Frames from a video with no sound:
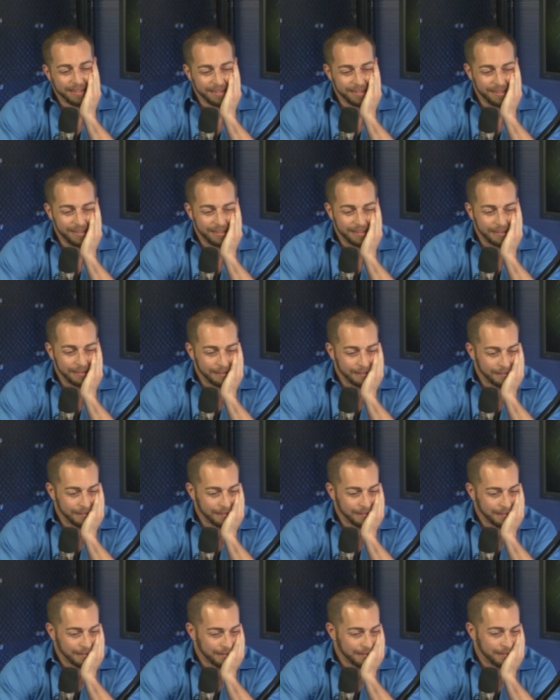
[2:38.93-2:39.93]

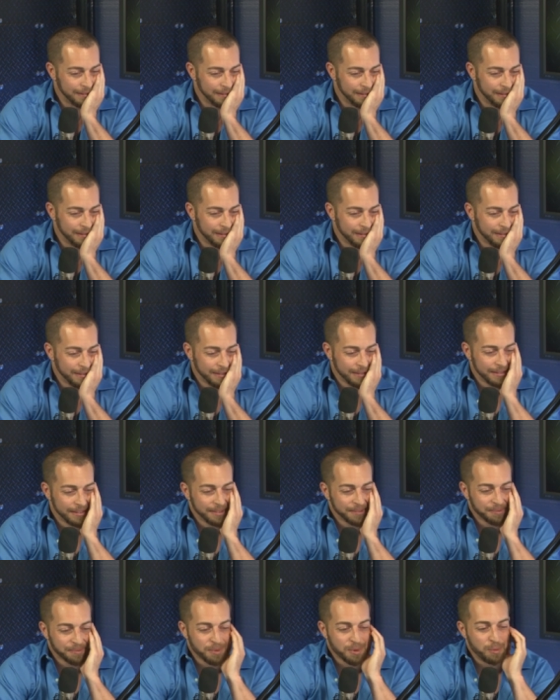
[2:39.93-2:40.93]
Ugh.
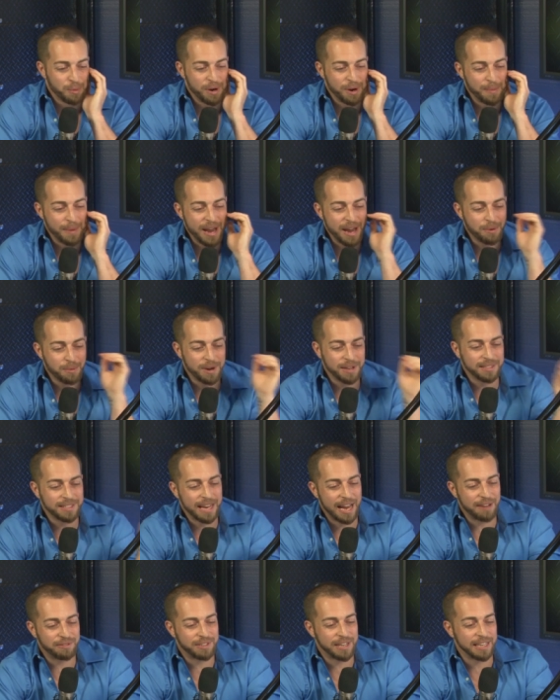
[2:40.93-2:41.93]
When a man wants
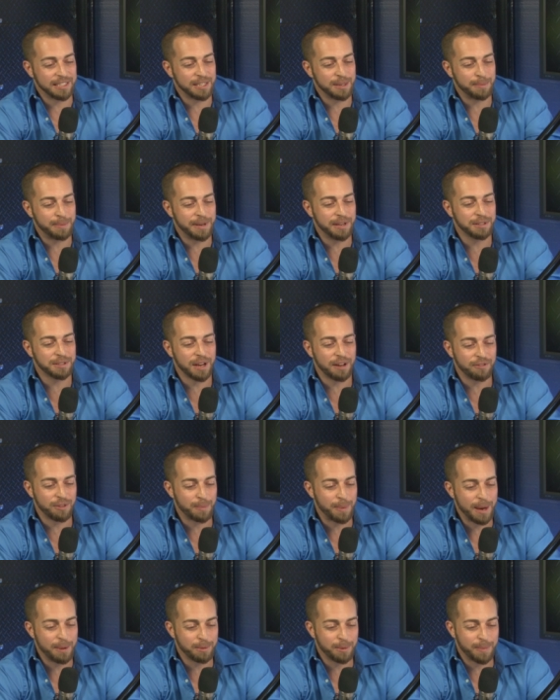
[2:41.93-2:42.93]
to have sex, he peels off
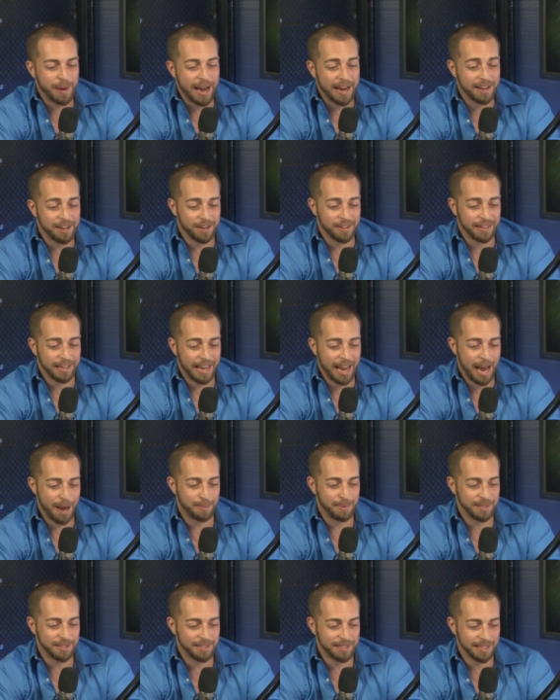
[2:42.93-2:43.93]
the paper backing on the
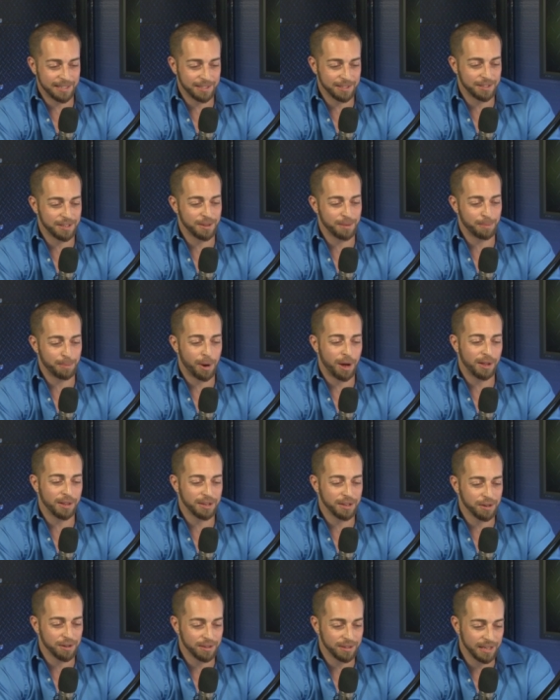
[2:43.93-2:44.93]
cap and sticks it to the
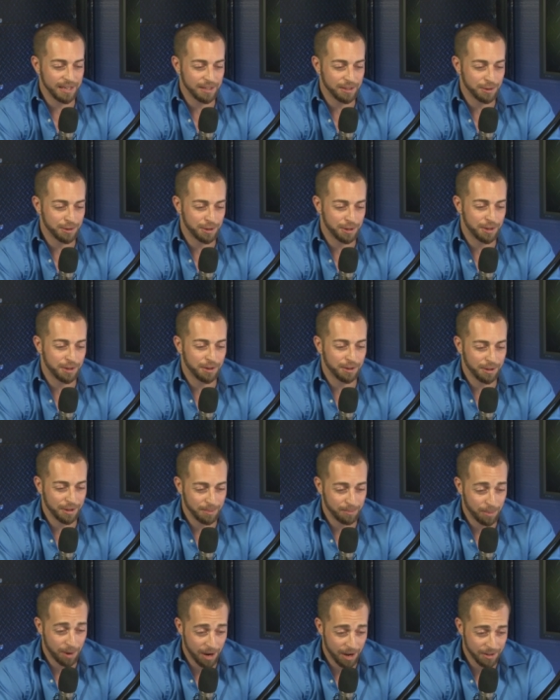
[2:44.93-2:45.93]
polyurethane to
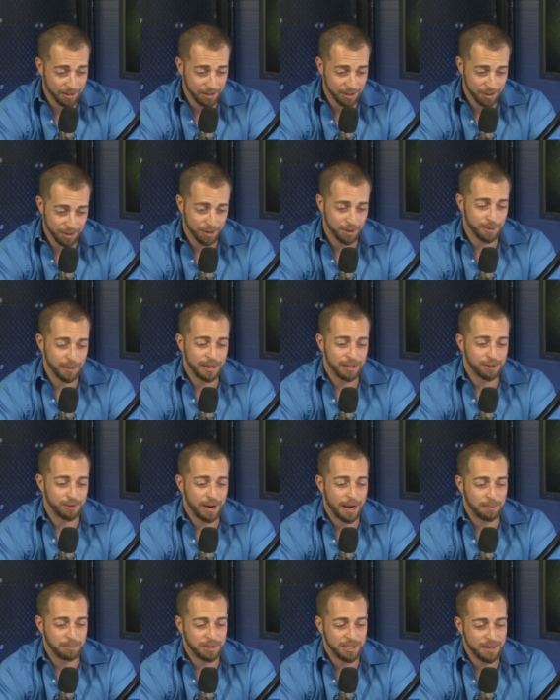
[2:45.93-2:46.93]
securely bond the two and
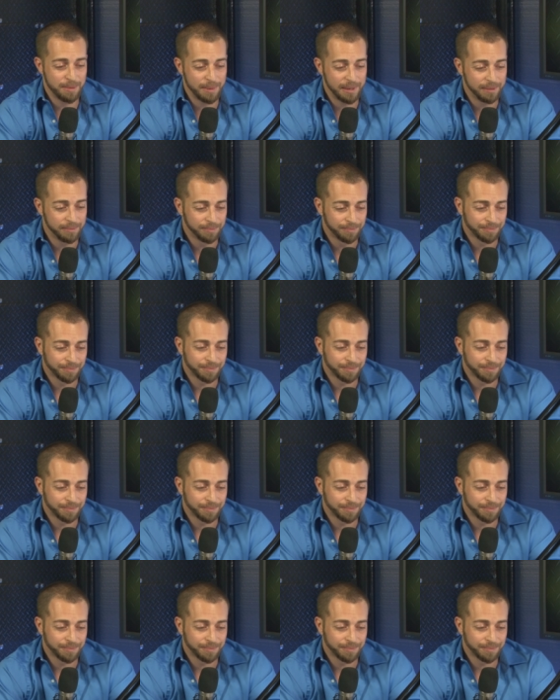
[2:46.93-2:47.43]
trap semen.